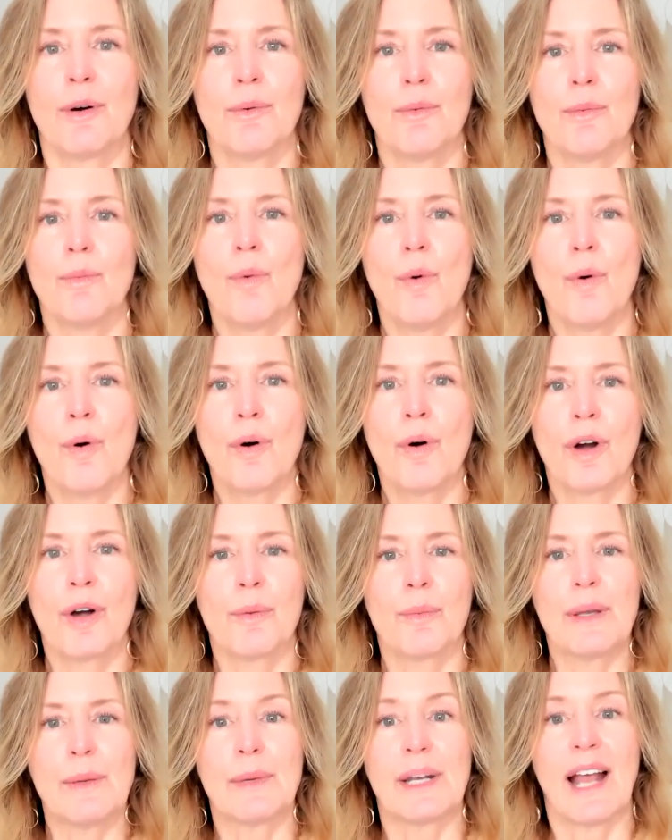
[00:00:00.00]
a
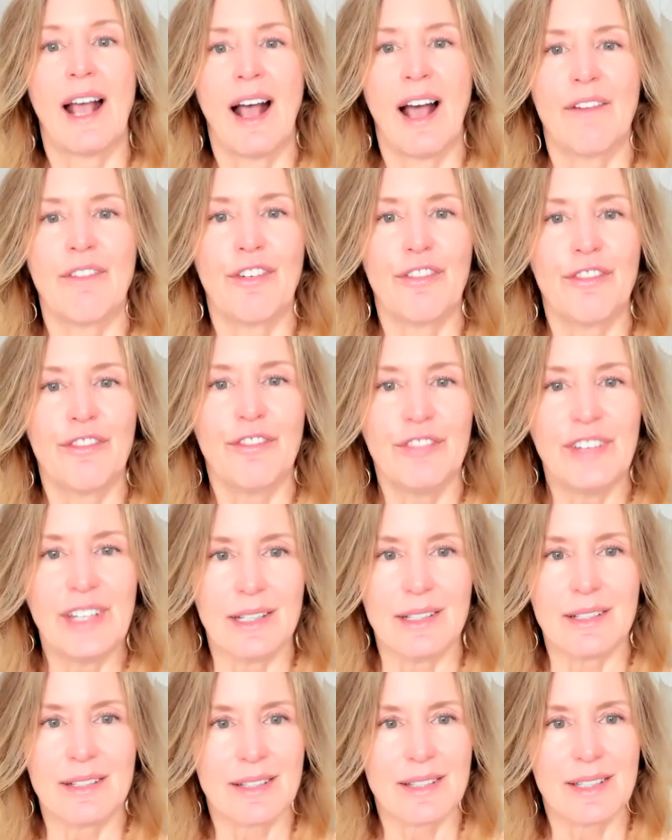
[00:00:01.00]
war we would have a
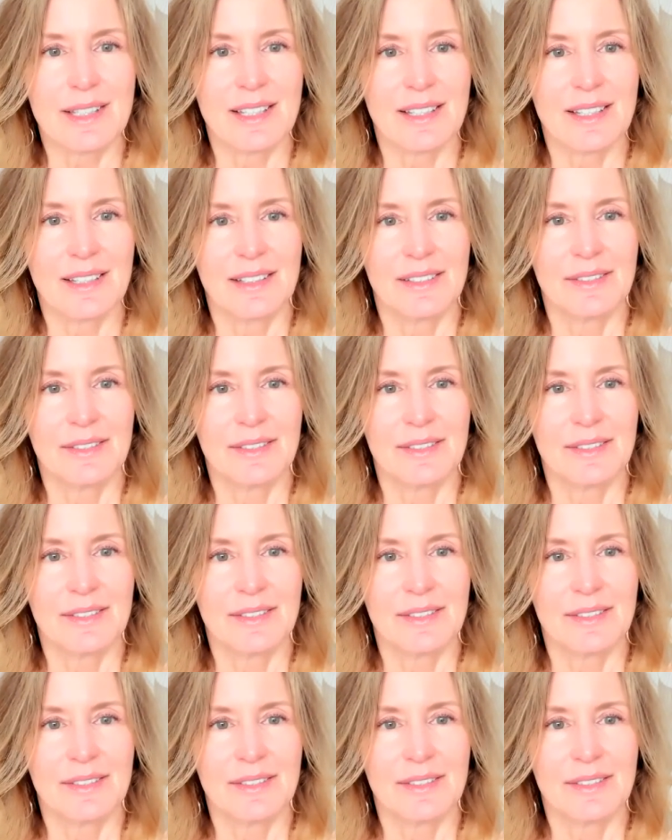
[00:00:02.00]
feast.